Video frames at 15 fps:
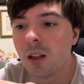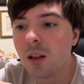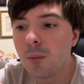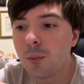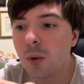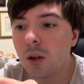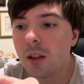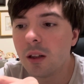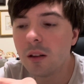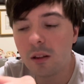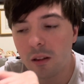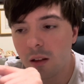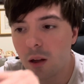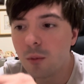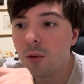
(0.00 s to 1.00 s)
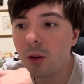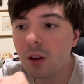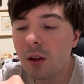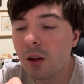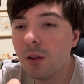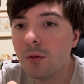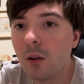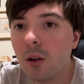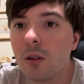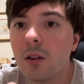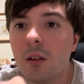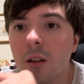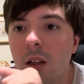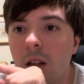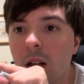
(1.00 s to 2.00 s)
but it comes with a
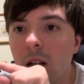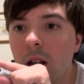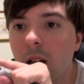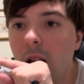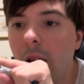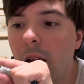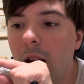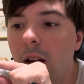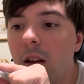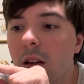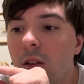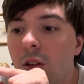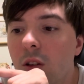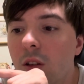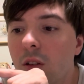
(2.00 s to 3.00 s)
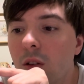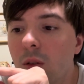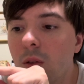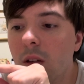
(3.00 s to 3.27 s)
converter, and you can do,